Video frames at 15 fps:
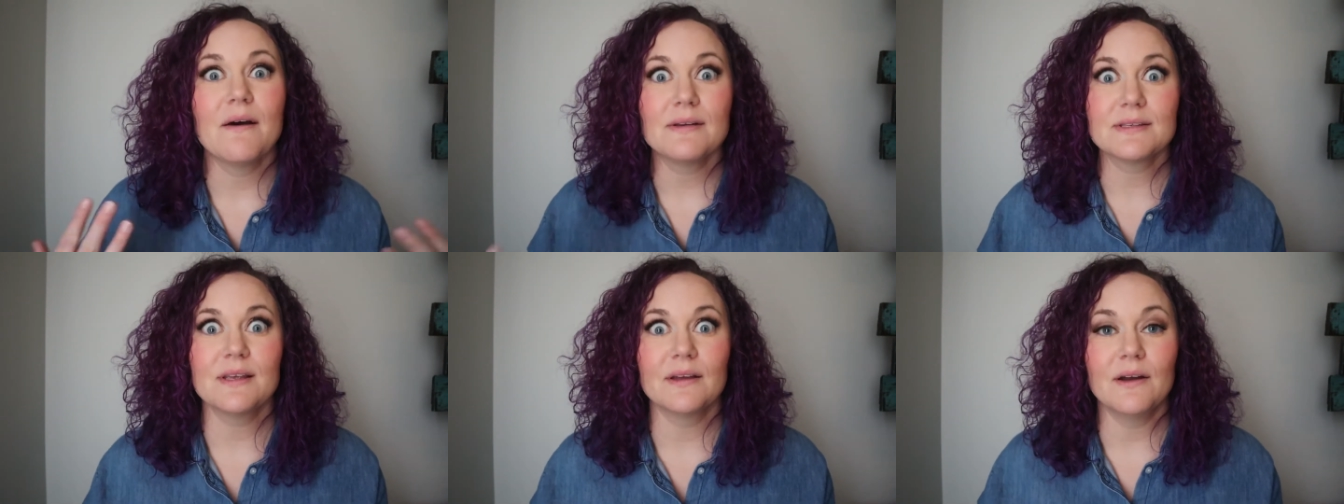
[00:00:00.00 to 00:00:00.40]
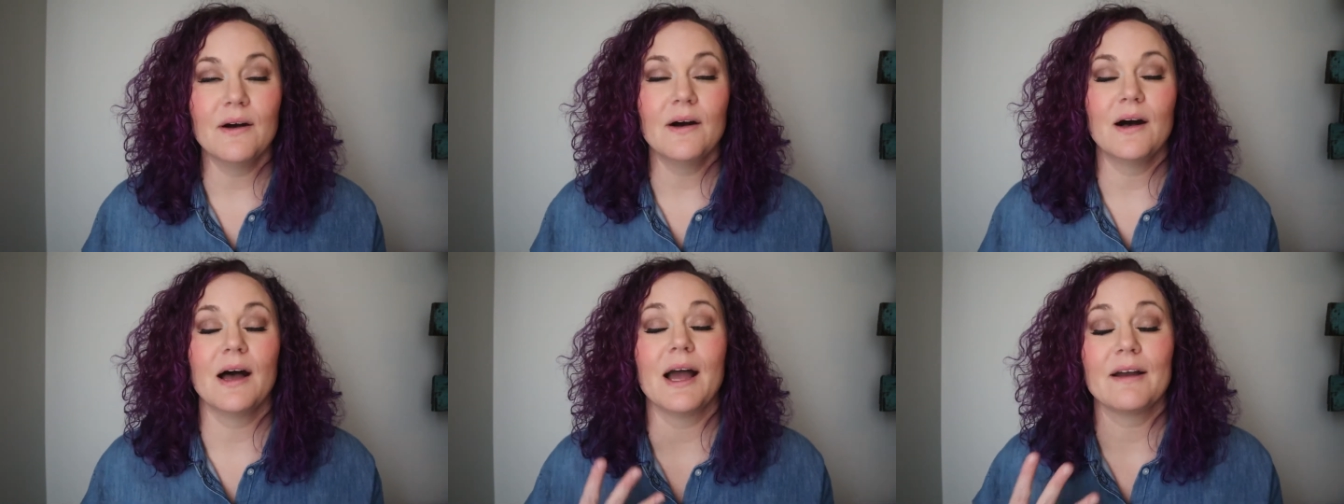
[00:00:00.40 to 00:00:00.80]
I was like,
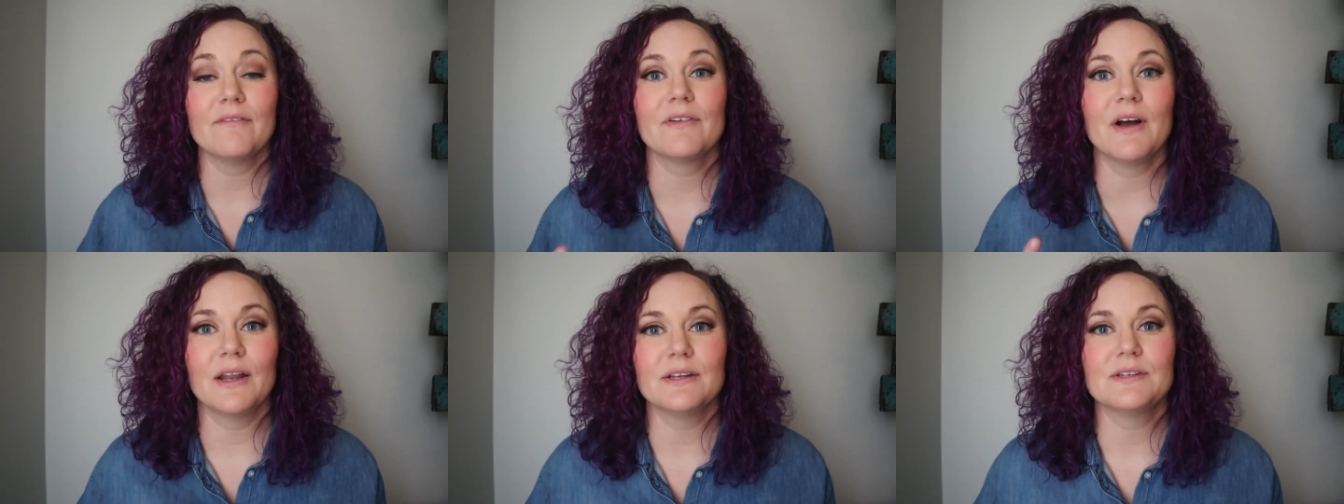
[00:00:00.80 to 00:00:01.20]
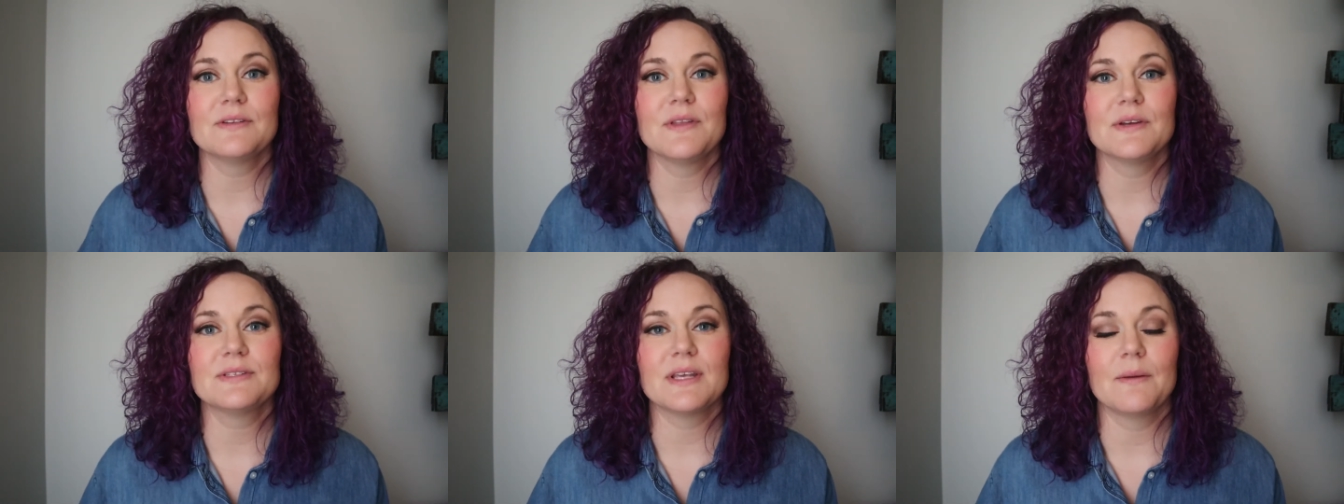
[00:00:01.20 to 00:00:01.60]
oh, I've got to
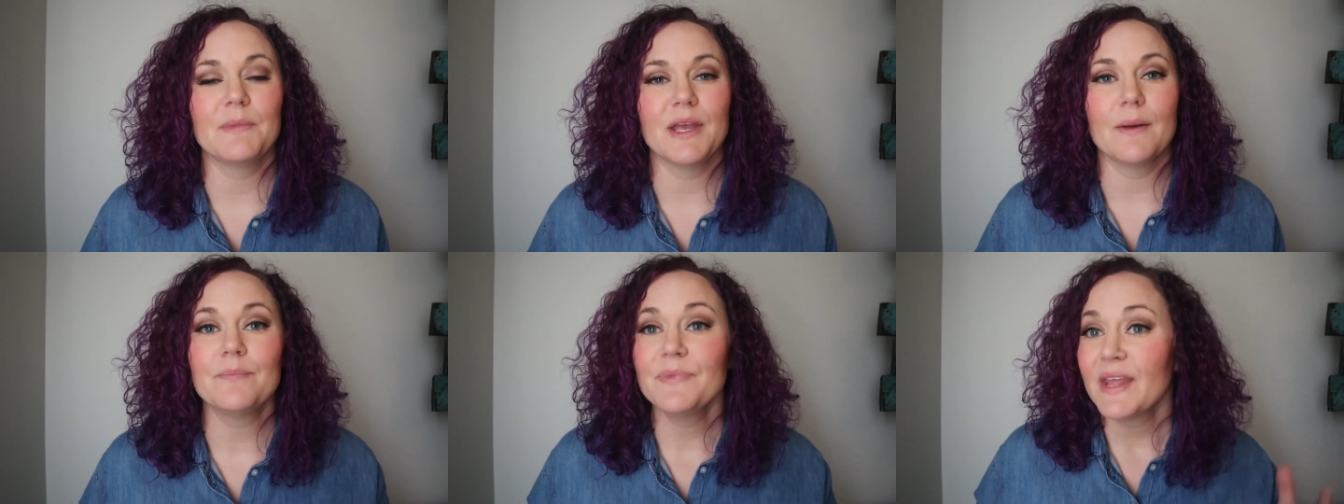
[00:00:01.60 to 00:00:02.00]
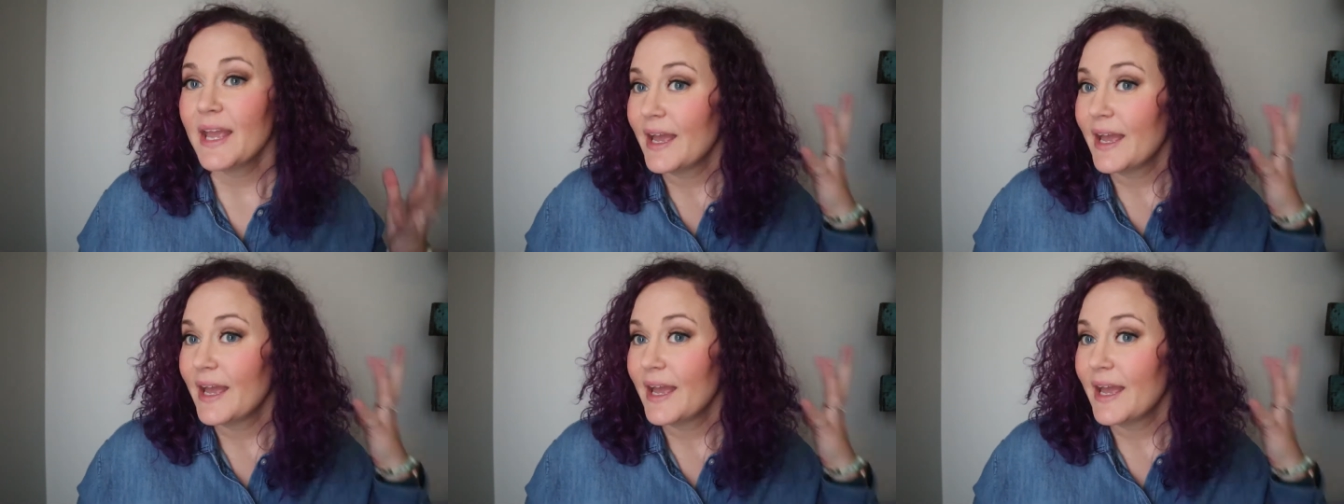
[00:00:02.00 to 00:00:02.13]
do those. Sign me up.